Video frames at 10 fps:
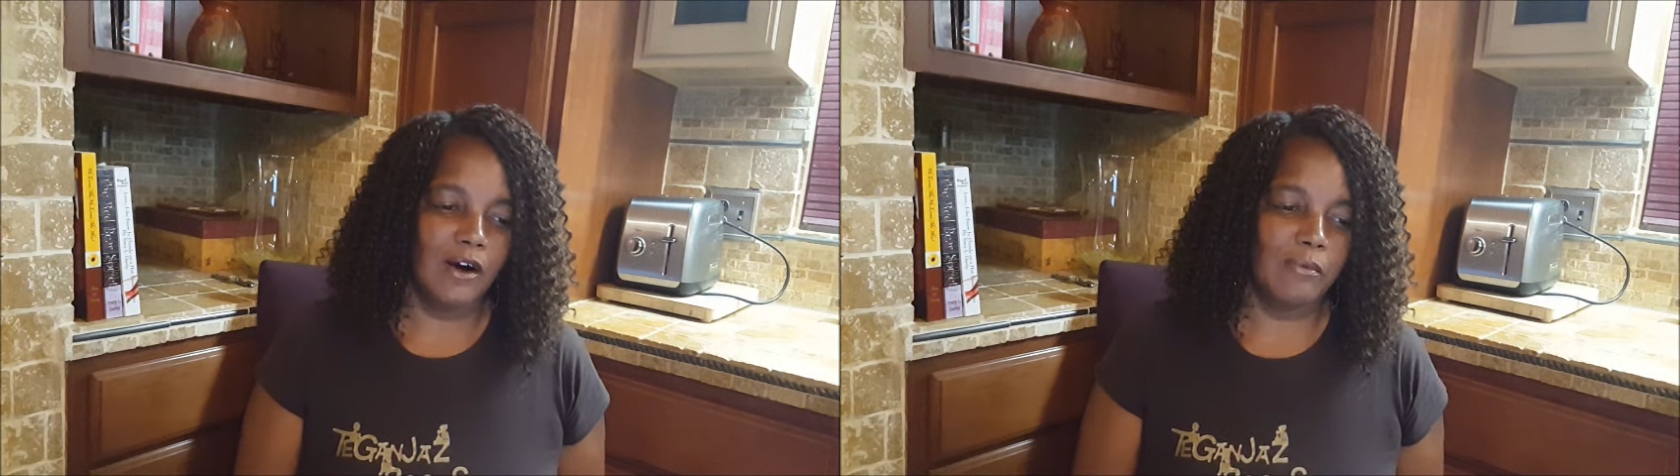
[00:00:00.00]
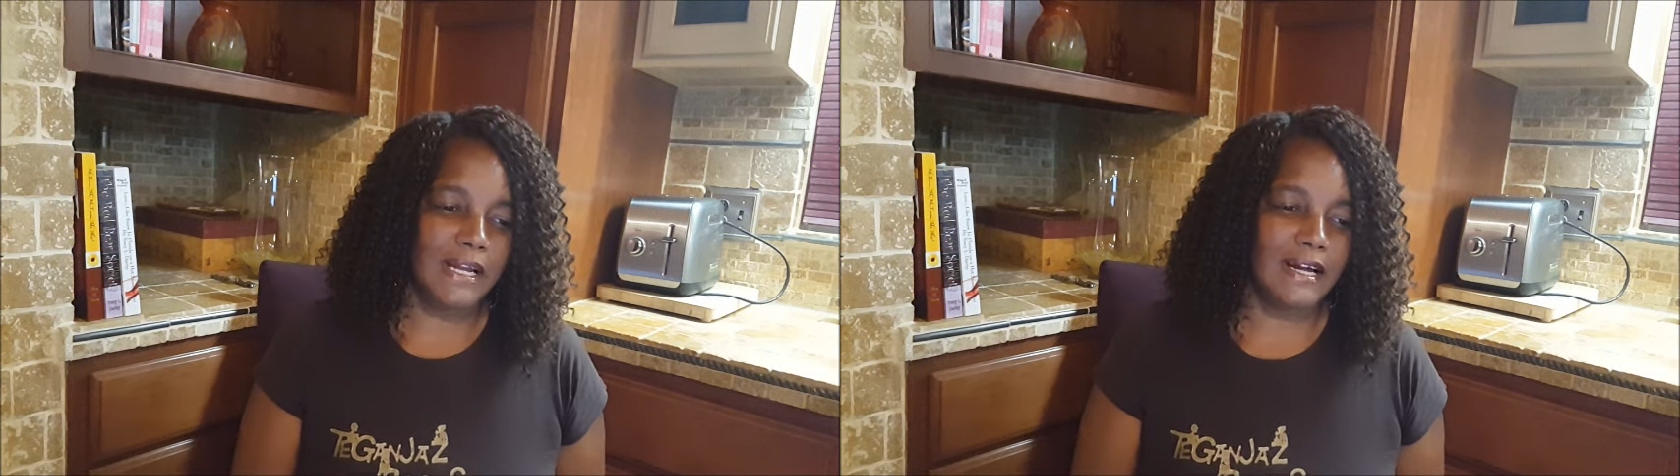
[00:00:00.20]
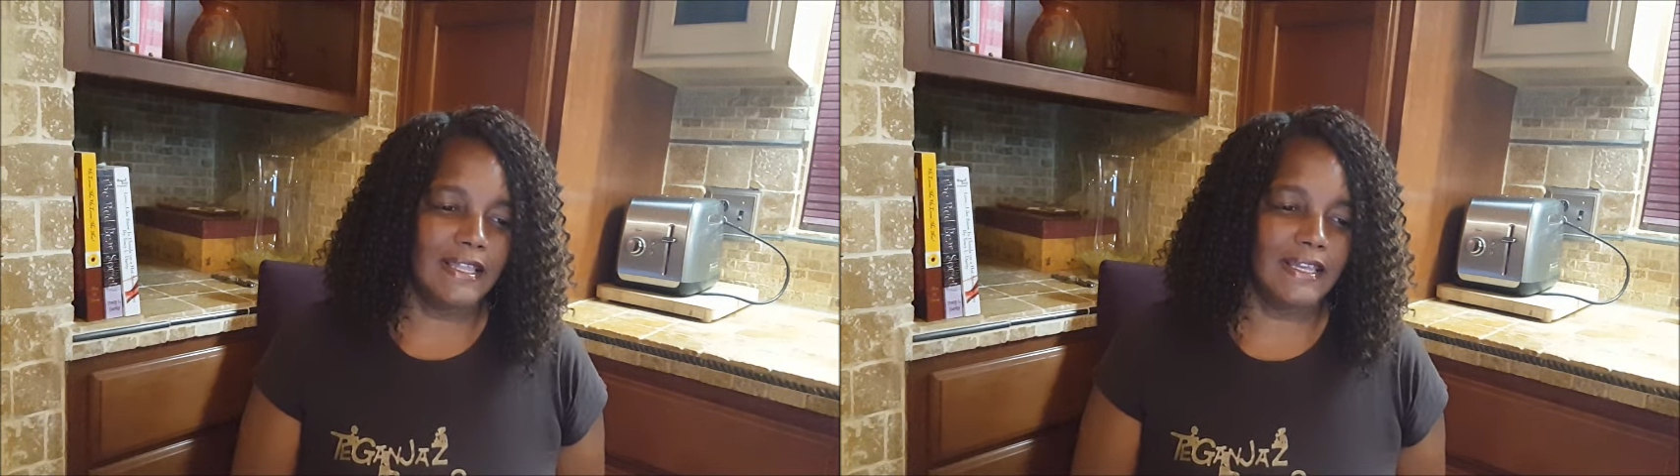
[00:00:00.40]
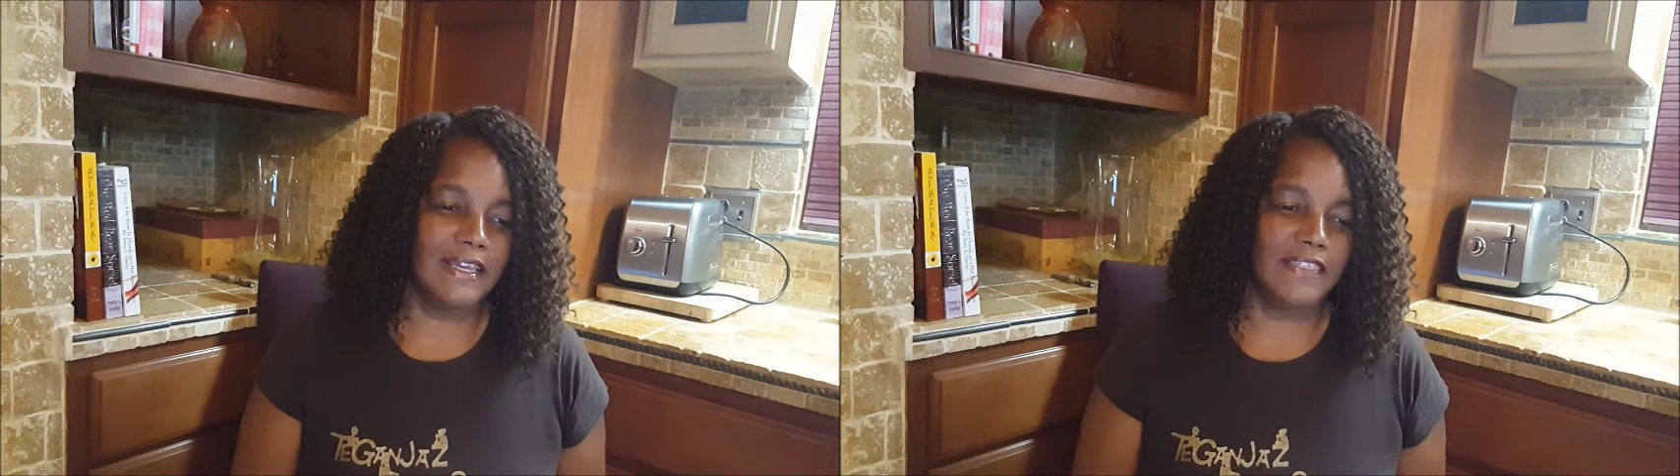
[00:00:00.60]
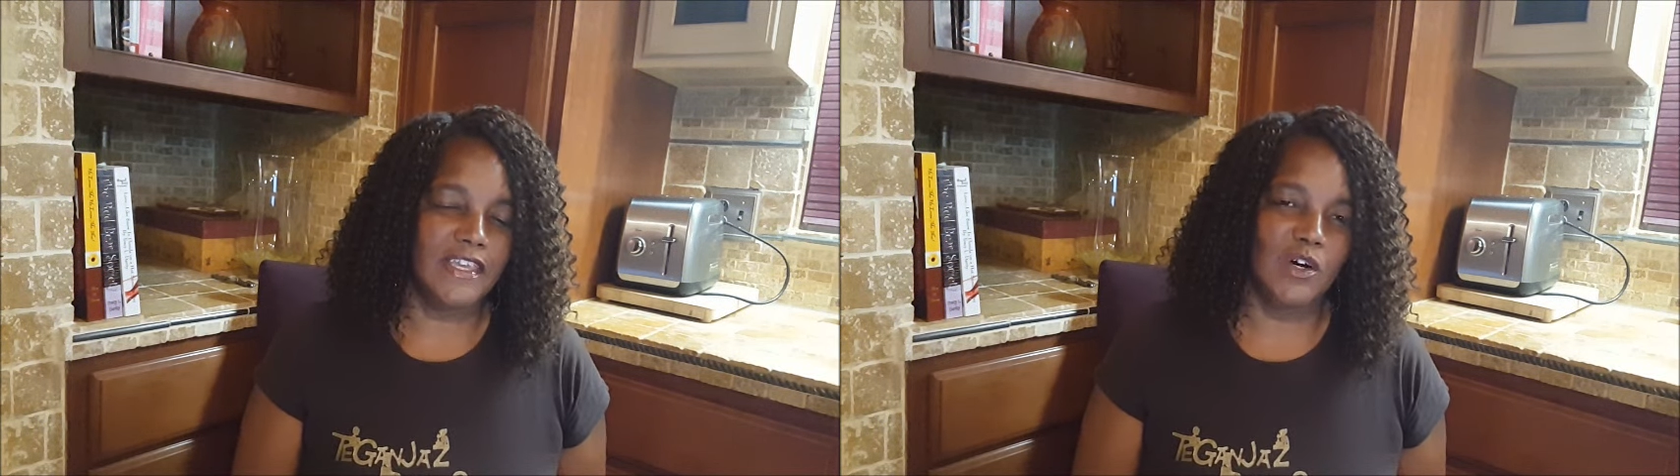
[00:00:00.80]
oh my God, I
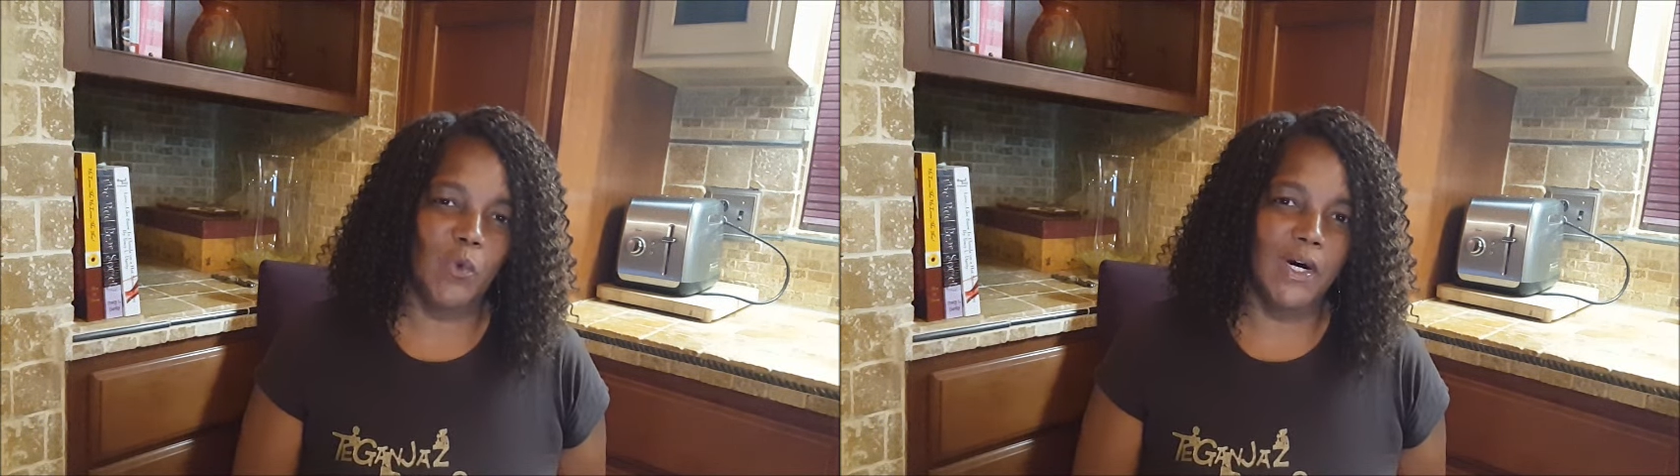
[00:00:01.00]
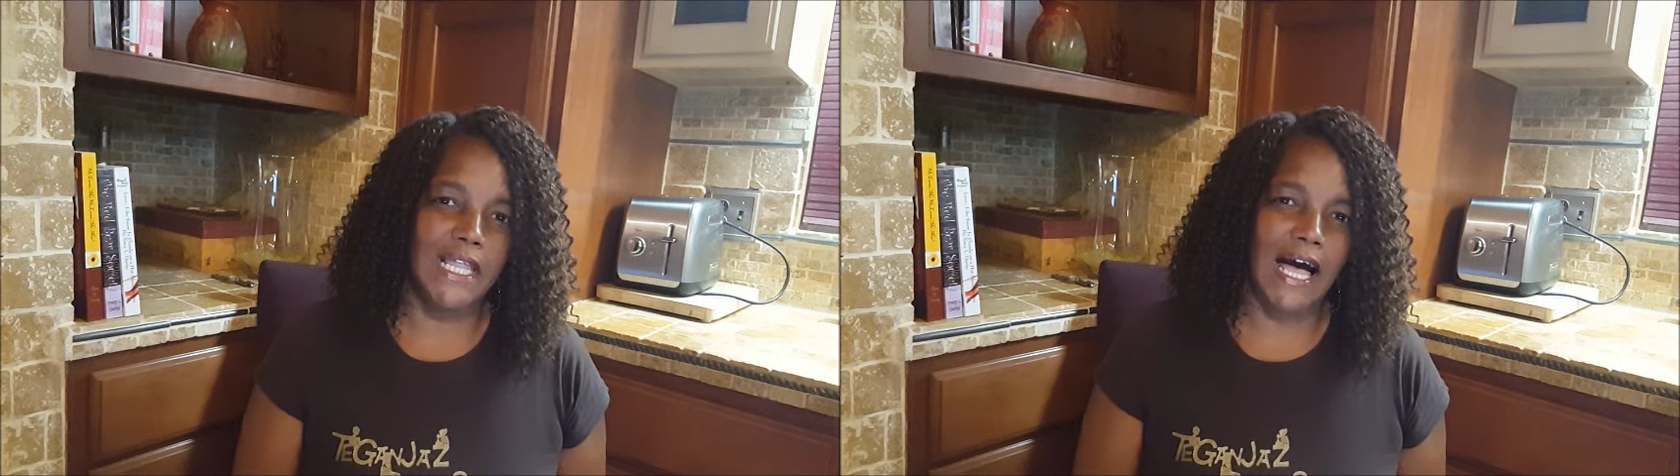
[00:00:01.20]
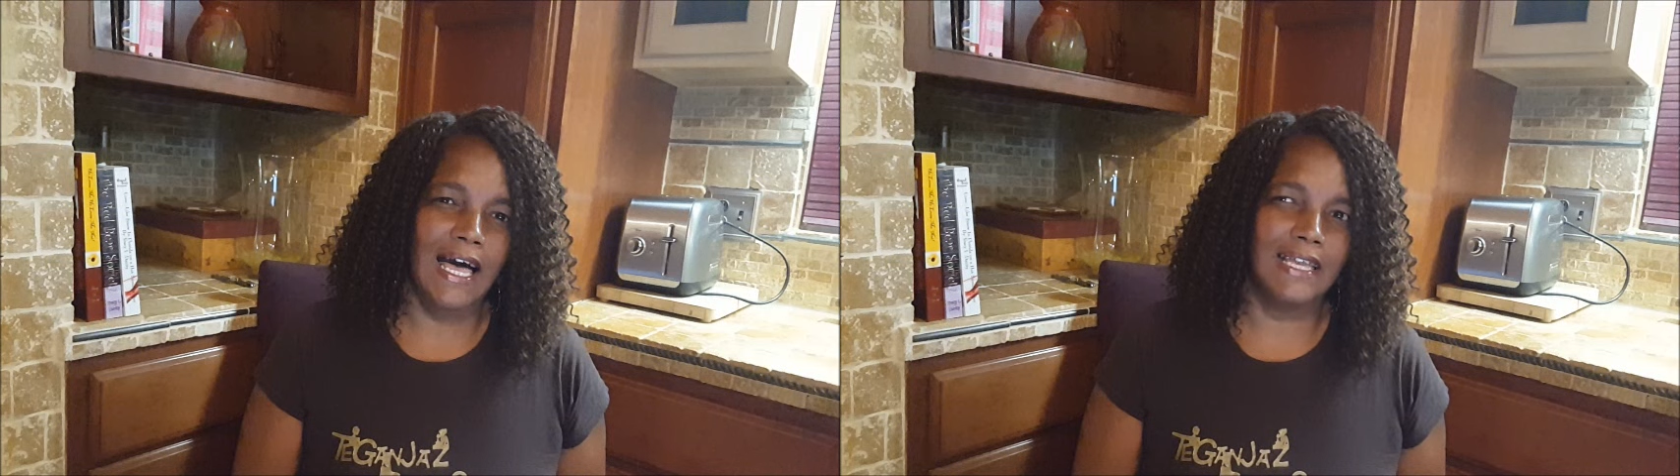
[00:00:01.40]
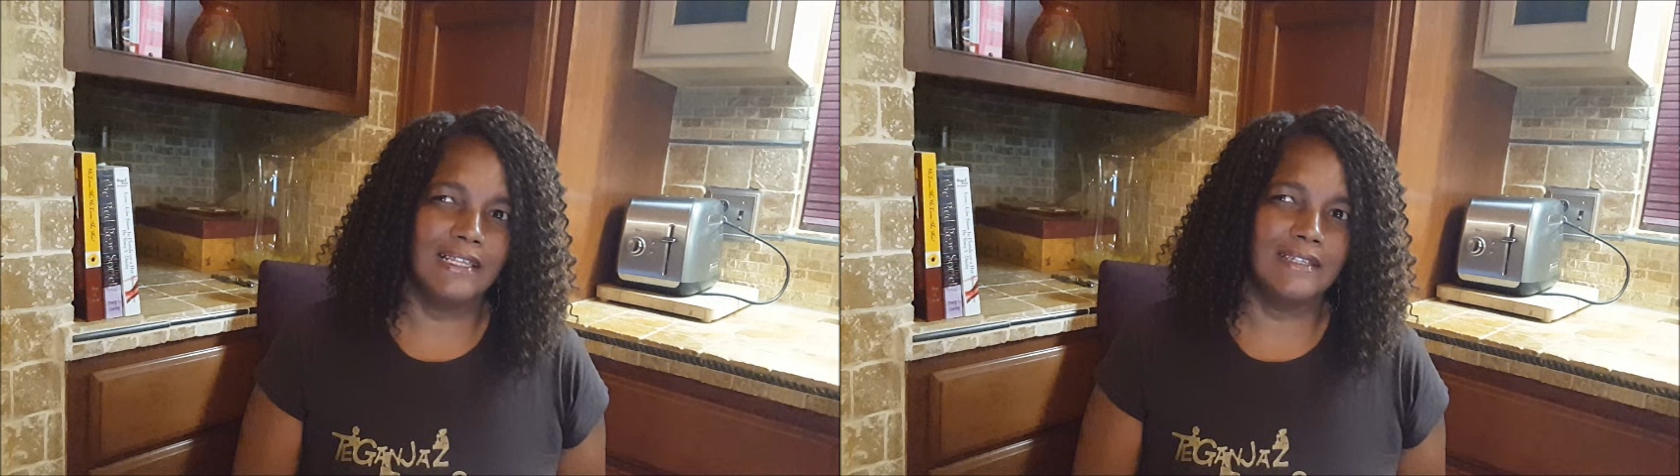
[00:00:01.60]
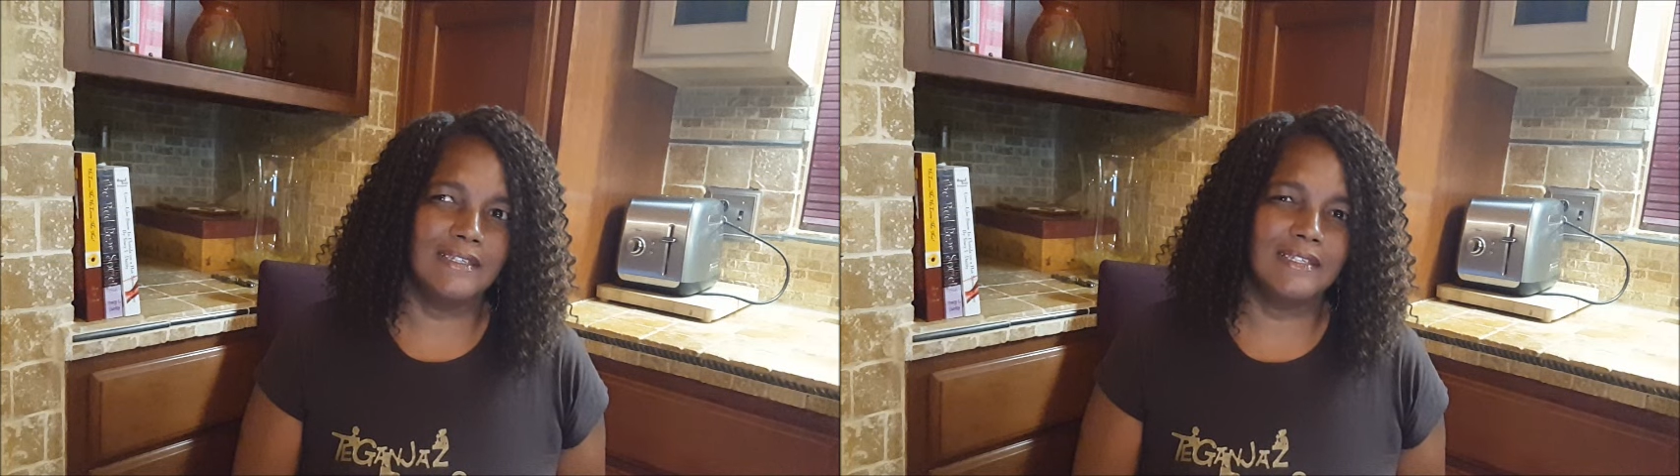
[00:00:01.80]
can't think of what island.